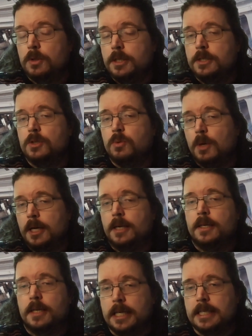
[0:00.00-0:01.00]
This is
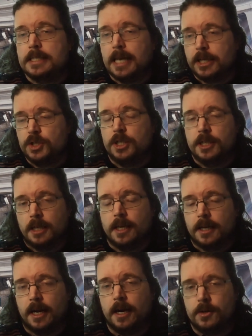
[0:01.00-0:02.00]
why it is actually not
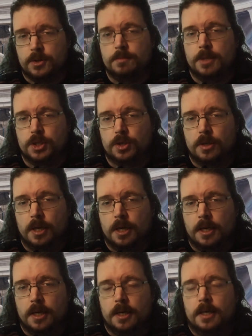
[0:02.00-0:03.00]
that hard to measure
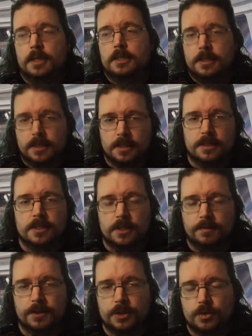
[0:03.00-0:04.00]
clinically
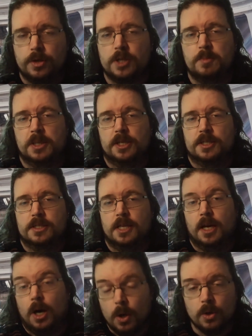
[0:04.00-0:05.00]
significant distress, because
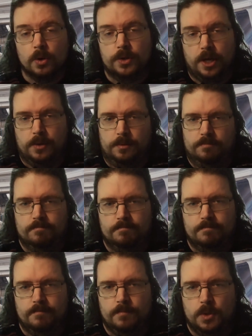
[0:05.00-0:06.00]
they all go down.
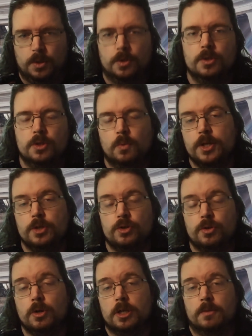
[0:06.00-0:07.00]
So when you're
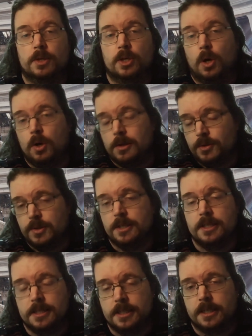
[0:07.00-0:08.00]
struggling with it, all 3 of
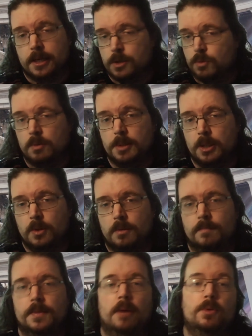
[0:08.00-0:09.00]
these indicators will be low.
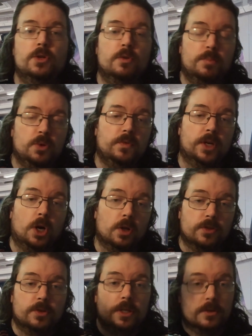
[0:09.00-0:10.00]
And when you're improving,
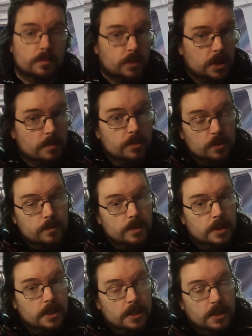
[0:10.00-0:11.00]
all 3 of them will improve
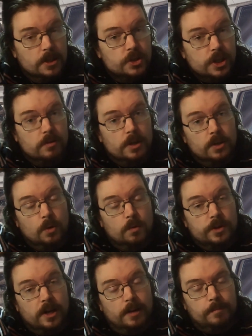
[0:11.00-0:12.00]
generally
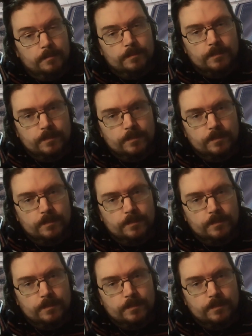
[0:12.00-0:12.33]
over time.